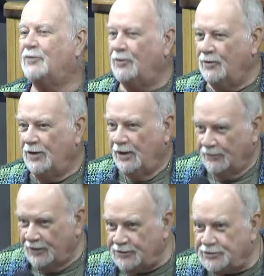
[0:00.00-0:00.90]
How did we
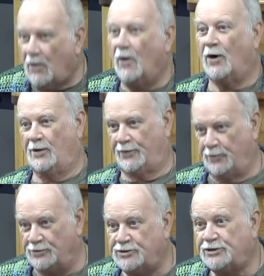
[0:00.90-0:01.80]
get saved? We
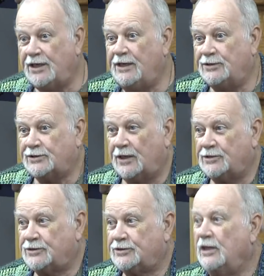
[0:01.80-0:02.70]
came through the
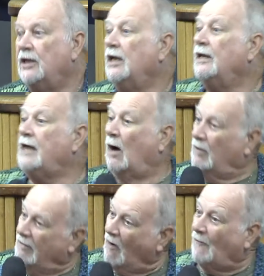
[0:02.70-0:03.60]
door through
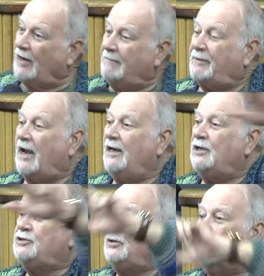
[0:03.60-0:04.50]
Jesus.
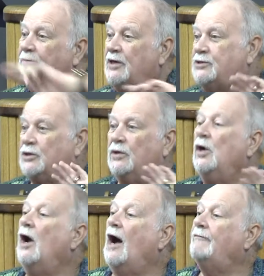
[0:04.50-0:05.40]
Now, we've
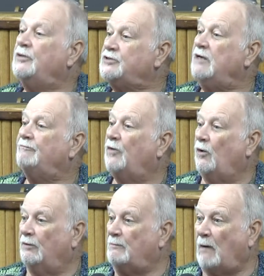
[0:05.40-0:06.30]
already painted
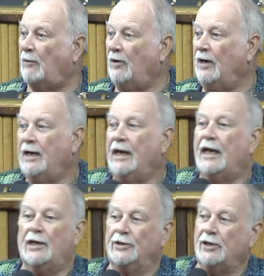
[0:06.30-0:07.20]
you a picture
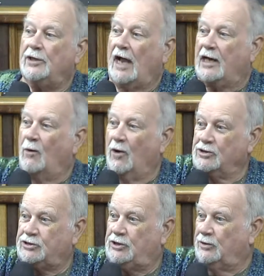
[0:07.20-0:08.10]
of the sheepfold,
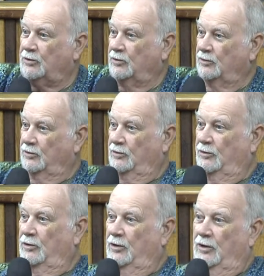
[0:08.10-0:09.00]
remember? It
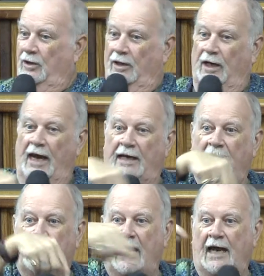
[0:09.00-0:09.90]
looked like a
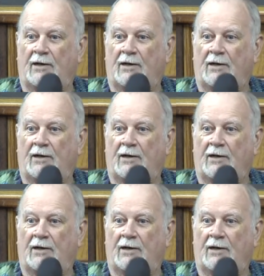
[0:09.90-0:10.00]
horseshoe.